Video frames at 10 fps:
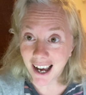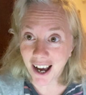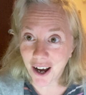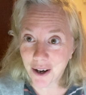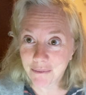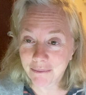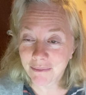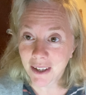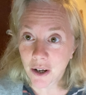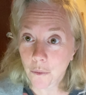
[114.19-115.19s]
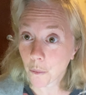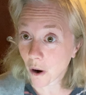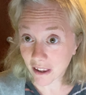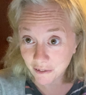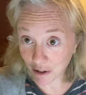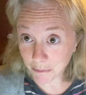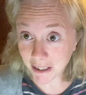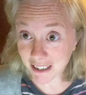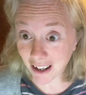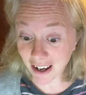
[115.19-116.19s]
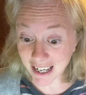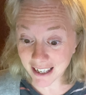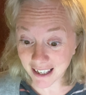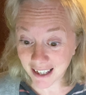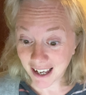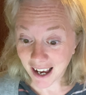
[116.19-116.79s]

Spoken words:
What are the films it's like,